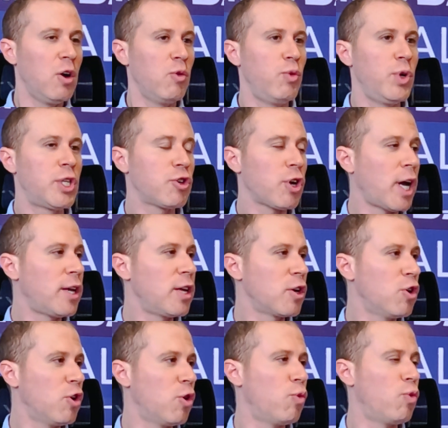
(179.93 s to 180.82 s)
We try
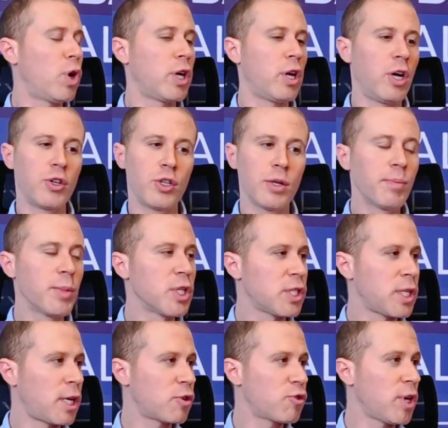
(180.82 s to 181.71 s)
to go
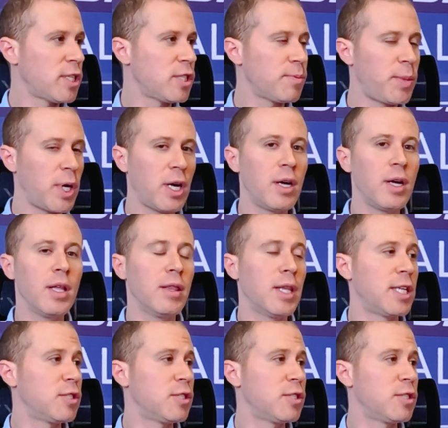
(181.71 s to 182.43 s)
100% transparent.